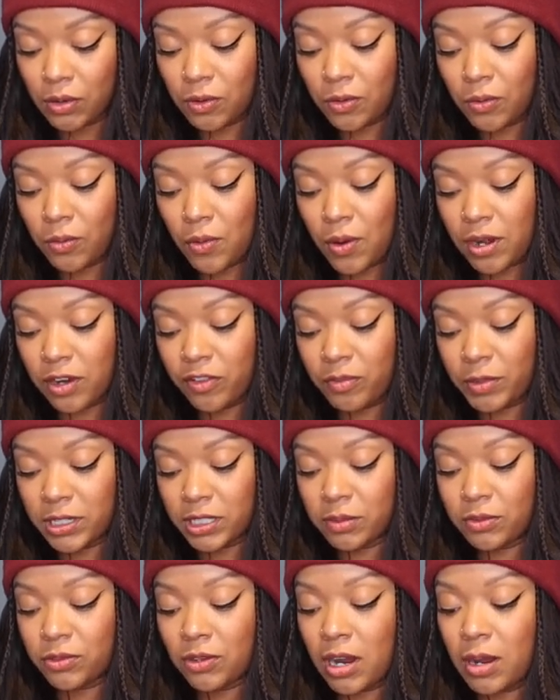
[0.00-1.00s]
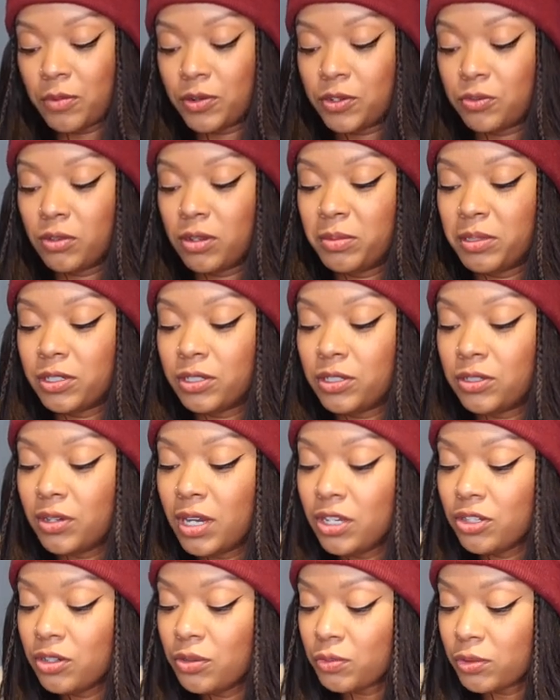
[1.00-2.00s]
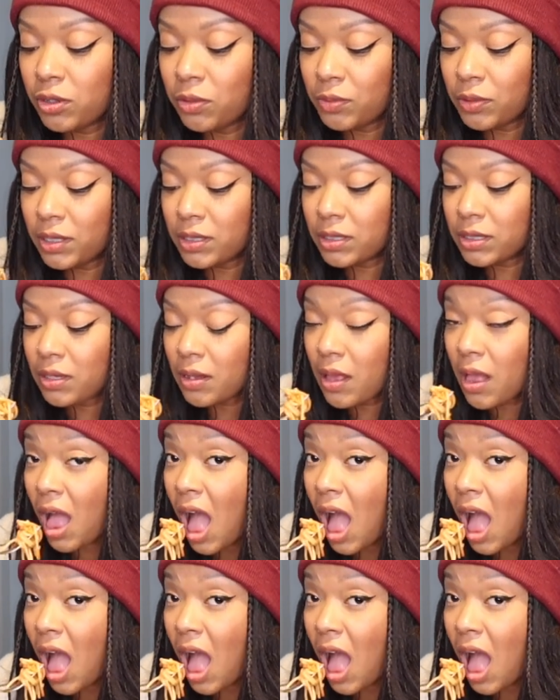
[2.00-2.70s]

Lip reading: one of my subscribers will, because you guys are real ones.